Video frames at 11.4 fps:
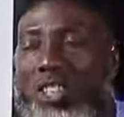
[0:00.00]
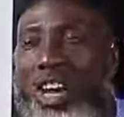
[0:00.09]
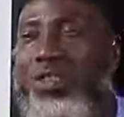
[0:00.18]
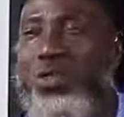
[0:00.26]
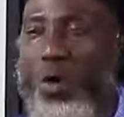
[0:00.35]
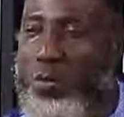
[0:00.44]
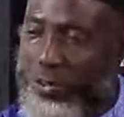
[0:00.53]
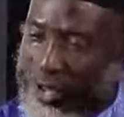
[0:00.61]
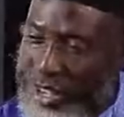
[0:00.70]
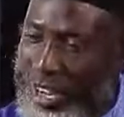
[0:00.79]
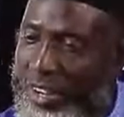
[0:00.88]
charge of
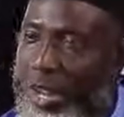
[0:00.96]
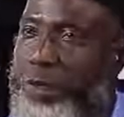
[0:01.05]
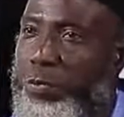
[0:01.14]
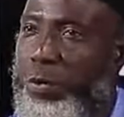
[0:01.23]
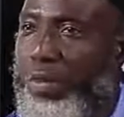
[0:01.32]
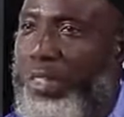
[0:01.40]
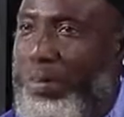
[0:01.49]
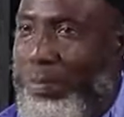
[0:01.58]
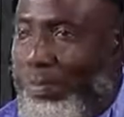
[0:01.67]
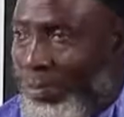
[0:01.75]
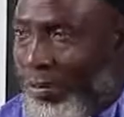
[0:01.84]
taking them from the
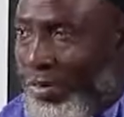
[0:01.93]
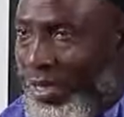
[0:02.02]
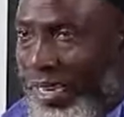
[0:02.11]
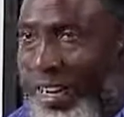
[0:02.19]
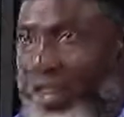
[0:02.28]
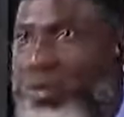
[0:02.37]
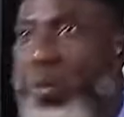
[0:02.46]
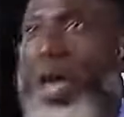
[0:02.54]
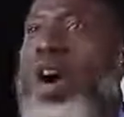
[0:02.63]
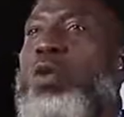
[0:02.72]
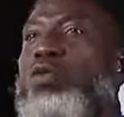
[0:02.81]
seller's
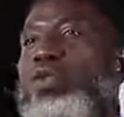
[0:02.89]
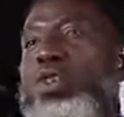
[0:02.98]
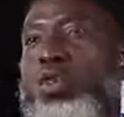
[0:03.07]
warehouse